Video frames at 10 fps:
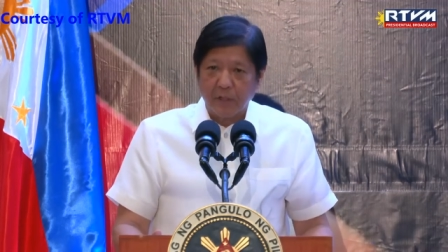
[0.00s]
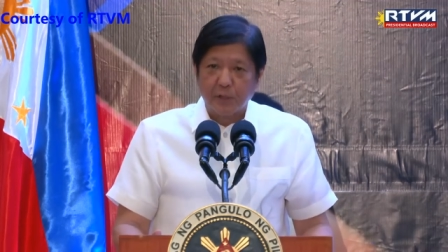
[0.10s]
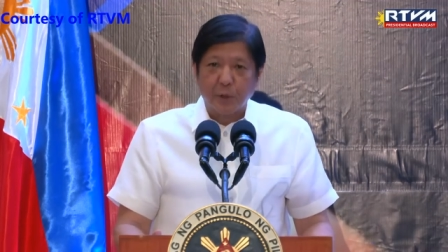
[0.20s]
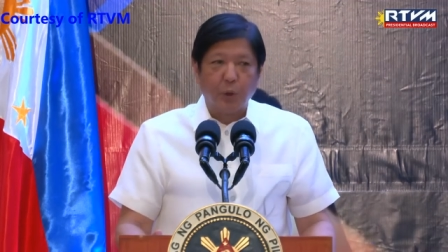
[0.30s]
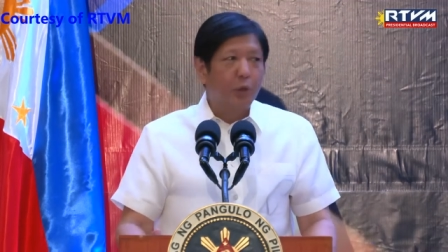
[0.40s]

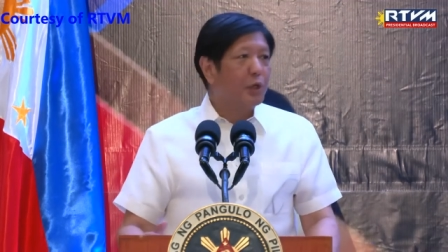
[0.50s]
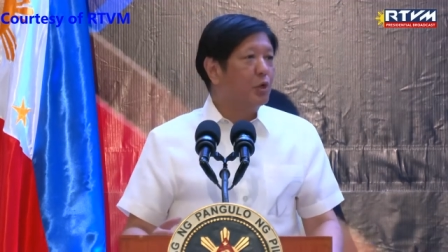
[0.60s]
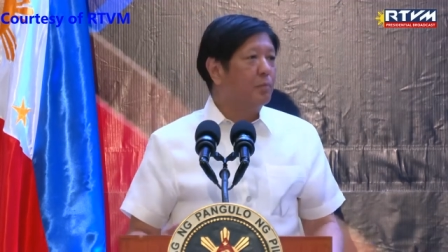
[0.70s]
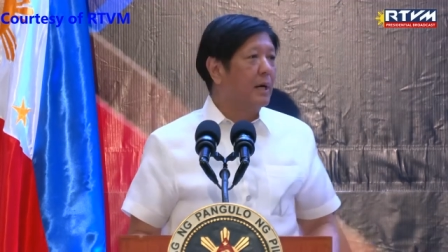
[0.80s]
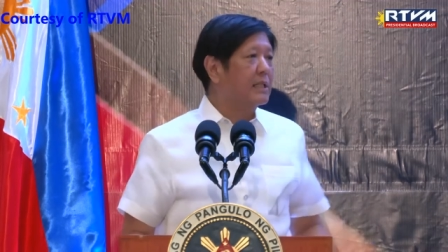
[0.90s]
So
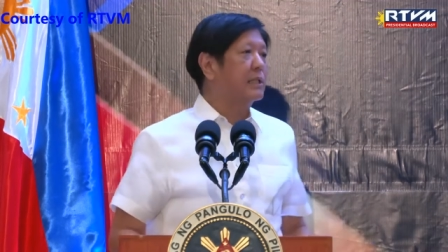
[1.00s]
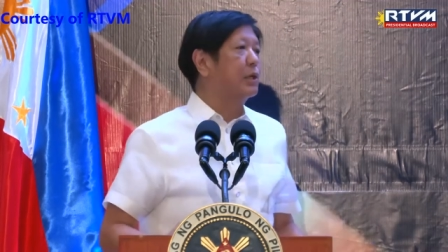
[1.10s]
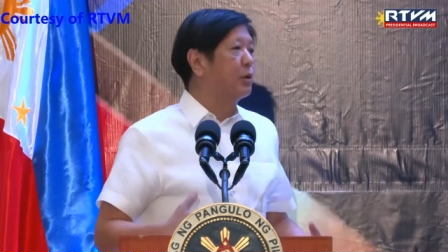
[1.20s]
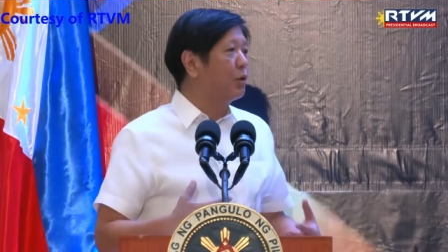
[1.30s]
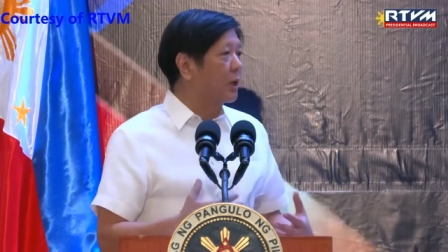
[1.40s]
you
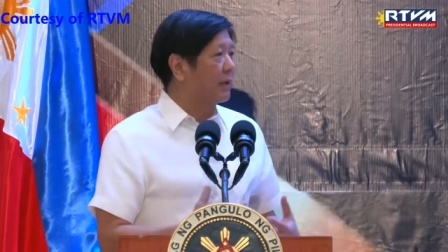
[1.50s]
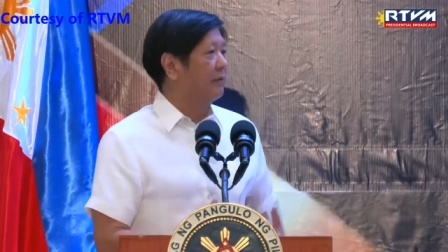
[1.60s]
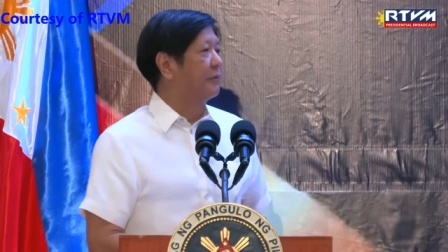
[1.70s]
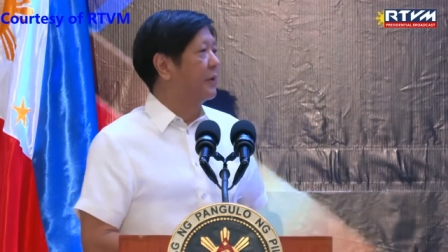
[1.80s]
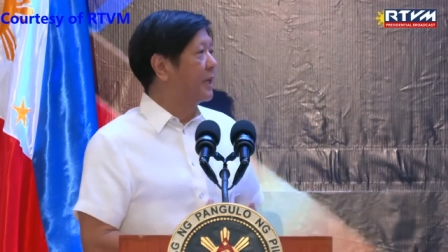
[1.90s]
must look
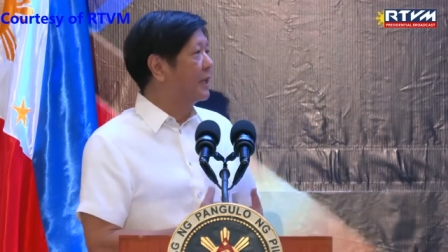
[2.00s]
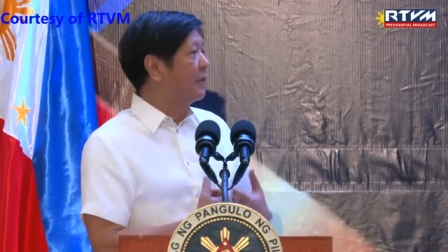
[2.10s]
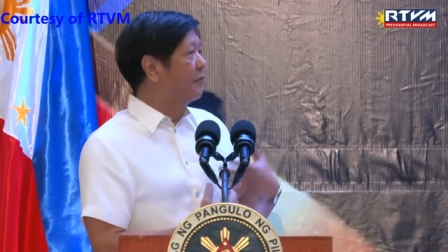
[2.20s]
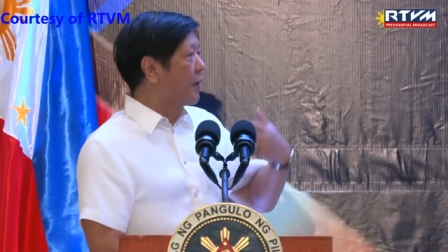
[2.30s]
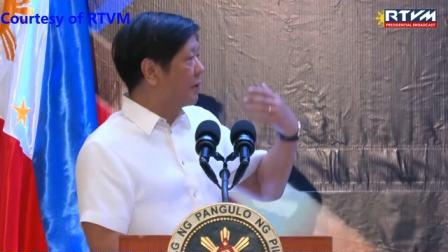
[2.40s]

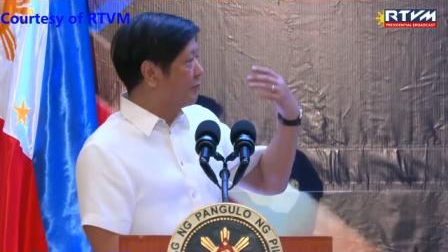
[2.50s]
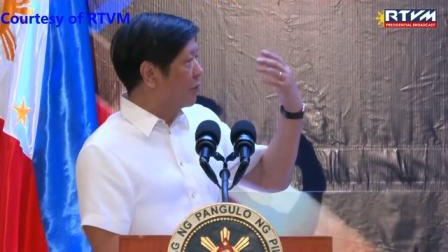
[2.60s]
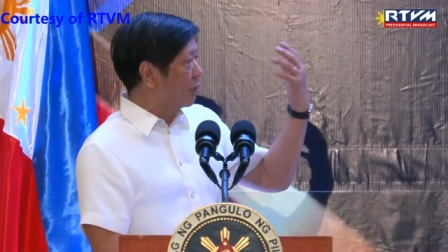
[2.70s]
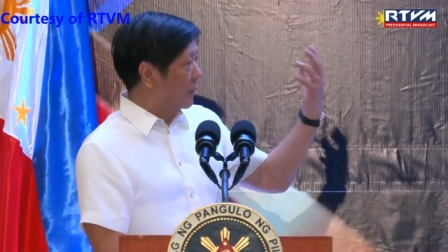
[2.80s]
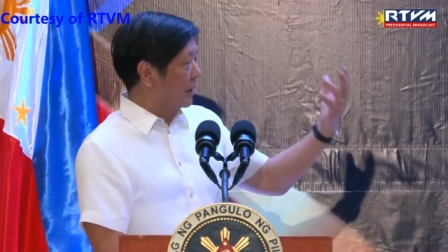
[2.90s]
very far
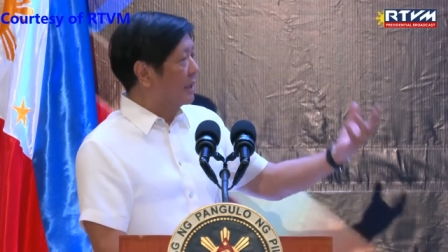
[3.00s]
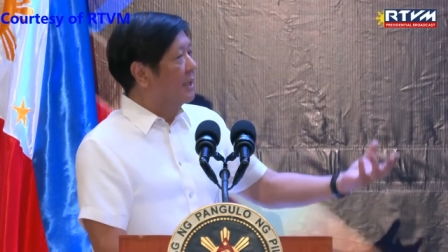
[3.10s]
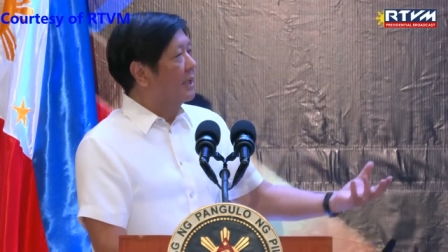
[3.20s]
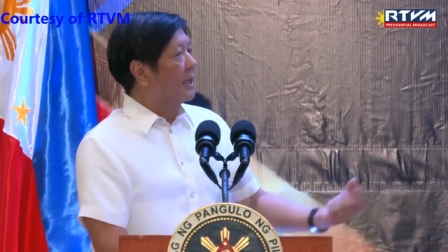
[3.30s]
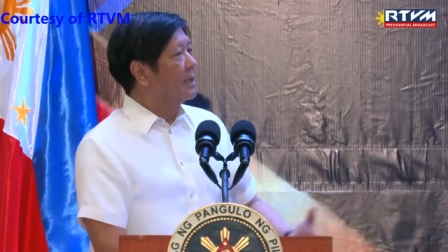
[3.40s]
forward,
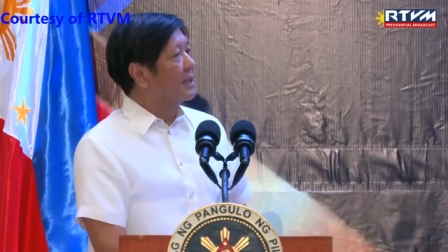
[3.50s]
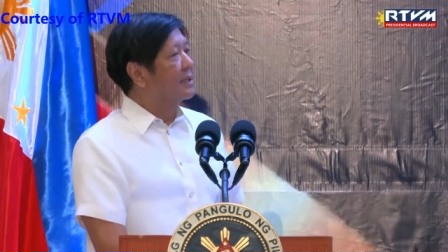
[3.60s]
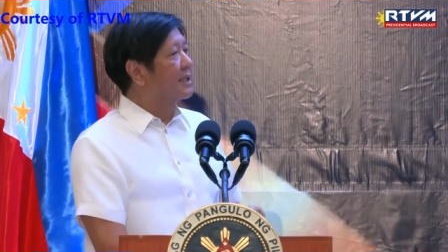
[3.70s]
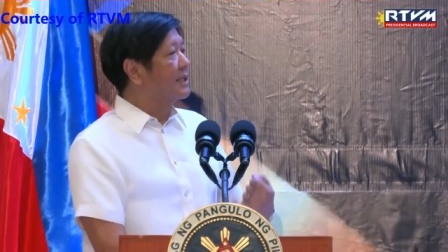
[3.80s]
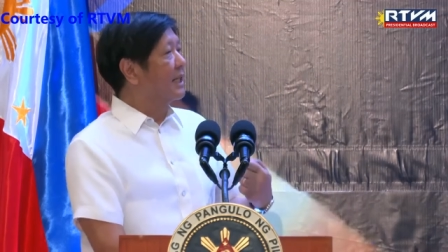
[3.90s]
and
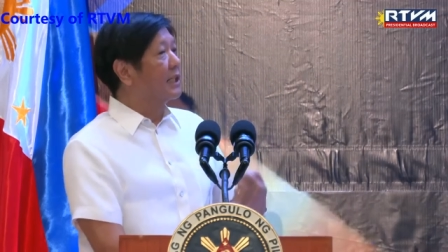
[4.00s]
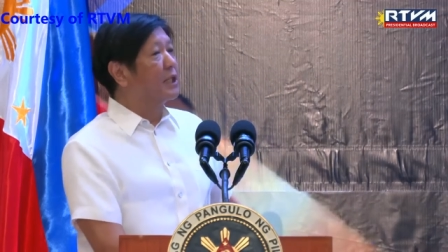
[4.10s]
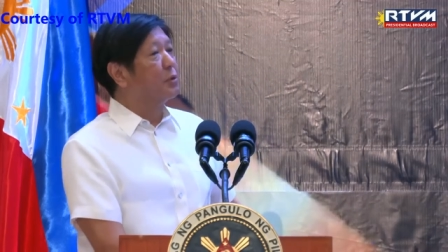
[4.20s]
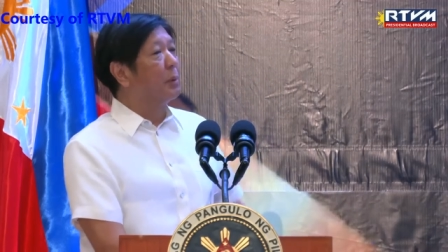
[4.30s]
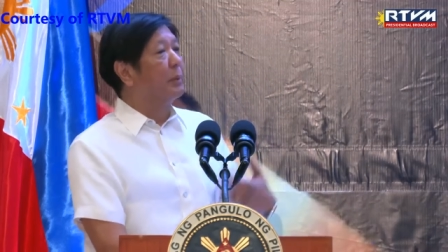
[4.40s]
not just saying
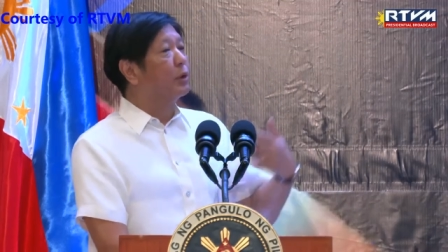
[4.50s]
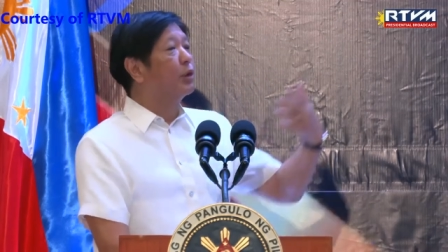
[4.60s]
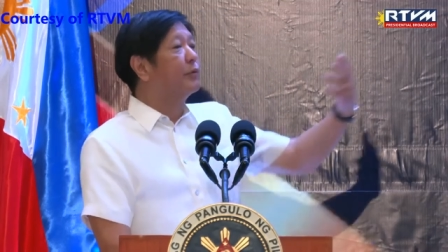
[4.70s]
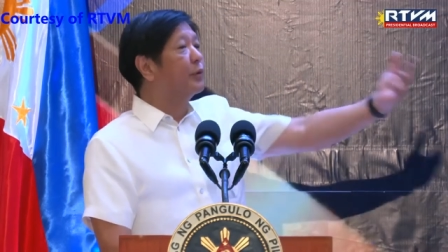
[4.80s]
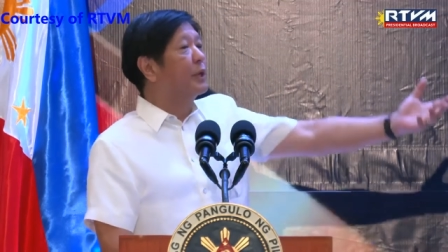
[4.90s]
this will be
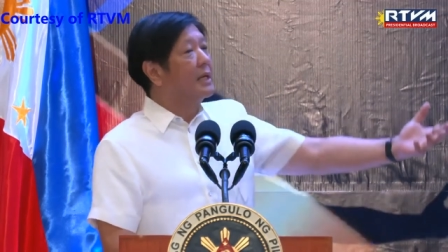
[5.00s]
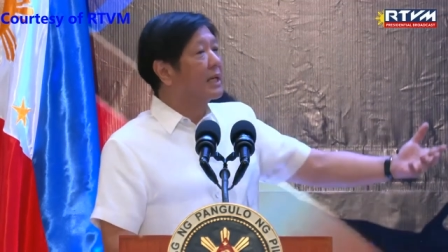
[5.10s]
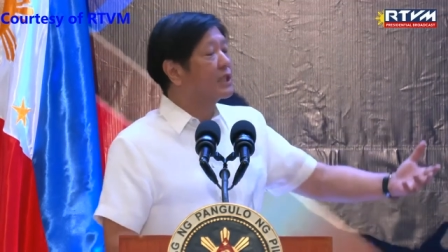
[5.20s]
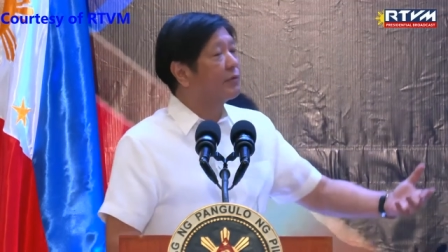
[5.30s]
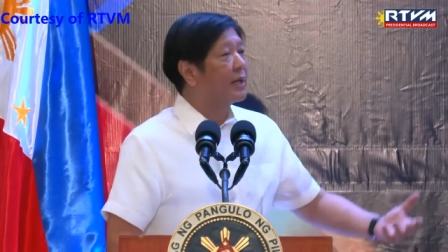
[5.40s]
good for the
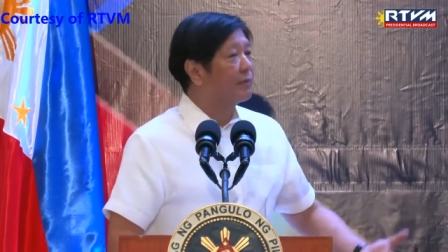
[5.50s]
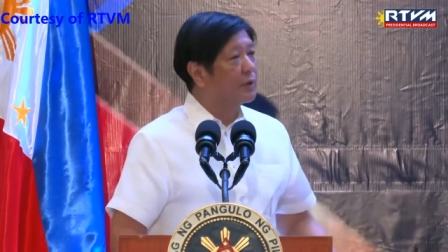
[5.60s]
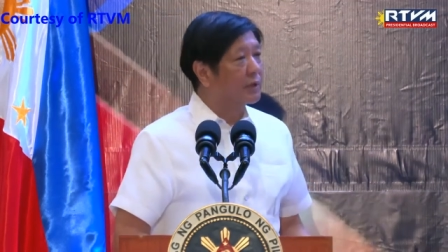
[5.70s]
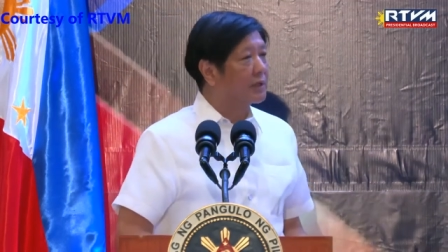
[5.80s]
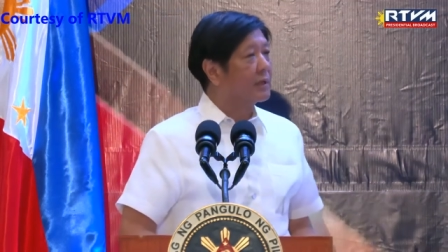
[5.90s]
next five
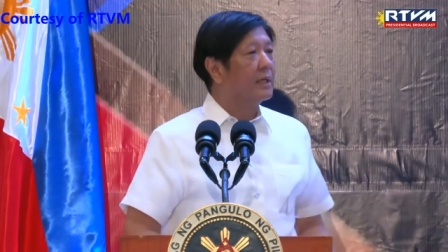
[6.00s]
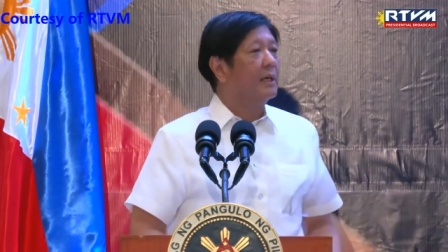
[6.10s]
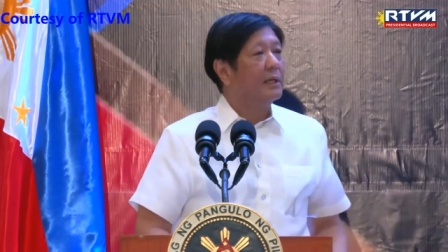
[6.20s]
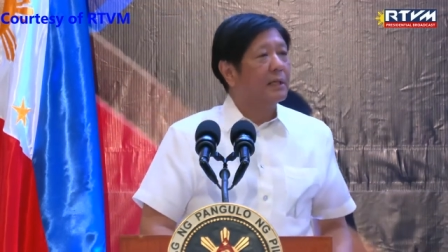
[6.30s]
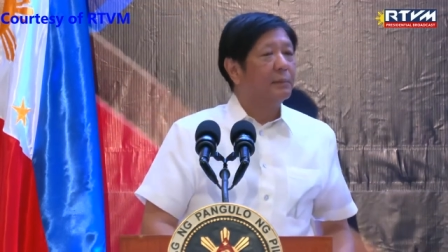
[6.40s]
years.
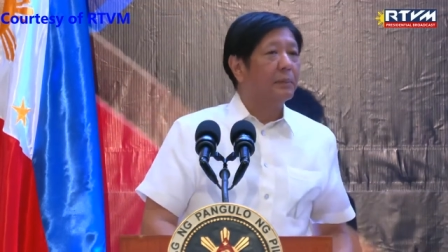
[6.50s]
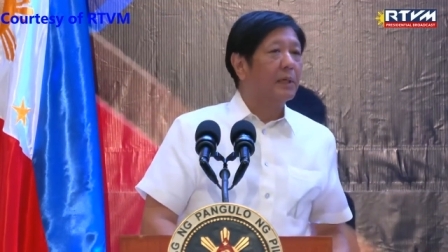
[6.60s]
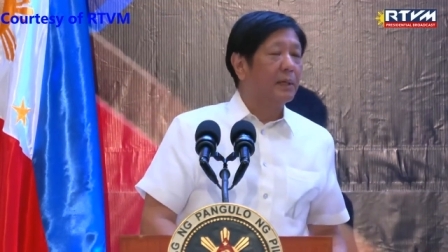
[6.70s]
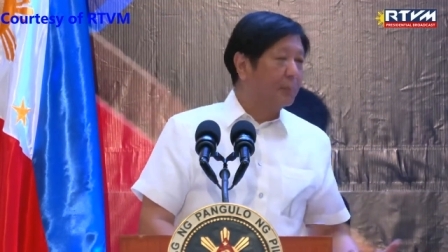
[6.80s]
Uh,